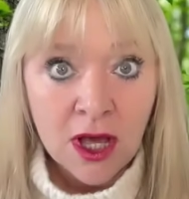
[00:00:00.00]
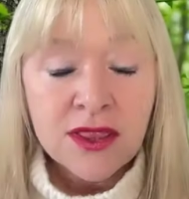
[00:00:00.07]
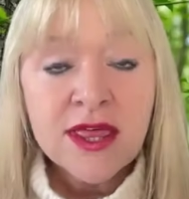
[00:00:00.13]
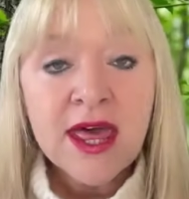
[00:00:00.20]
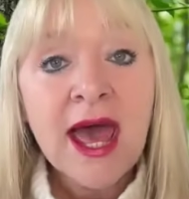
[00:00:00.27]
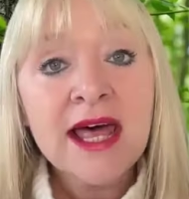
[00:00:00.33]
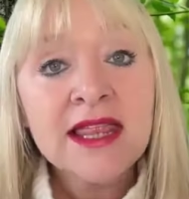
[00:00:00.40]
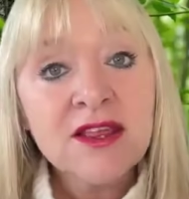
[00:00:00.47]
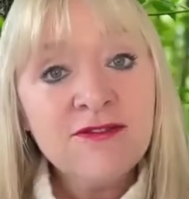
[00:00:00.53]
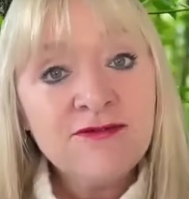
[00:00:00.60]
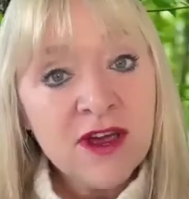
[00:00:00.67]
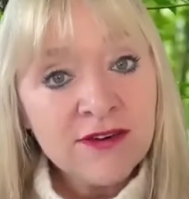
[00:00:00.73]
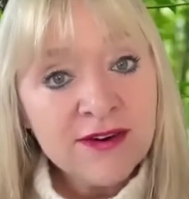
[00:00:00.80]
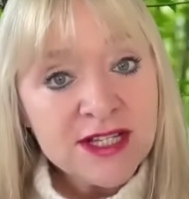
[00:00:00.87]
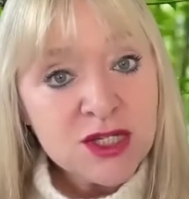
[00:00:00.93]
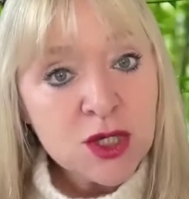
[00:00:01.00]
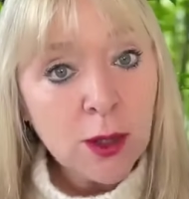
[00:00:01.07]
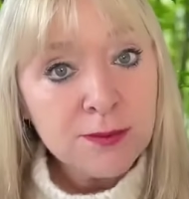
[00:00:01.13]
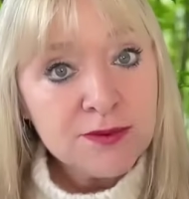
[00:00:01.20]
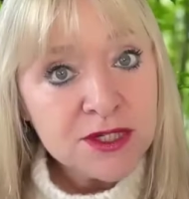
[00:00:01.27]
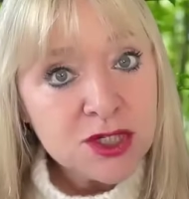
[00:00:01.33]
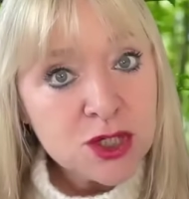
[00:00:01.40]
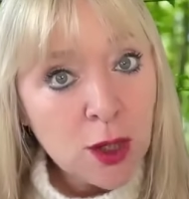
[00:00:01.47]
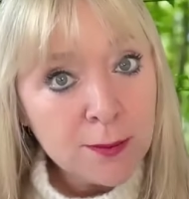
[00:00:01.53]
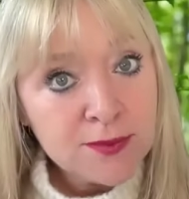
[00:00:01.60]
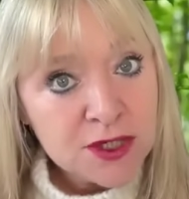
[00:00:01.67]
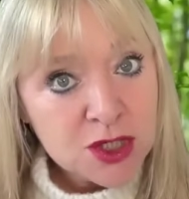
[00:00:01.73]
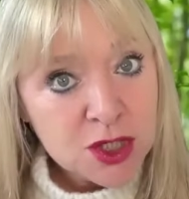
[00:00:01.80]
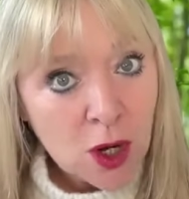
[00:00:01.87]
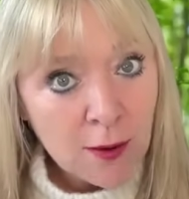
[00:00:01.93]
They're at the very top to top
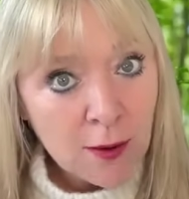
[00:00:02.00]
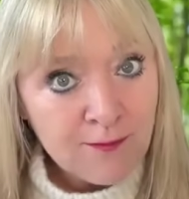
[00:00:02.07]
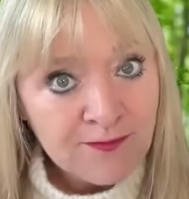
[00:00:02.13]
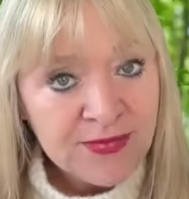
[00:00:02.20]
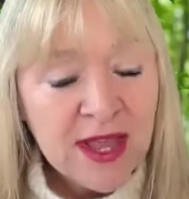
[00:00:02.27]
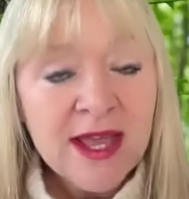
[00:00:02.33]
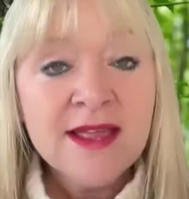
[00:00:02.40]
to top.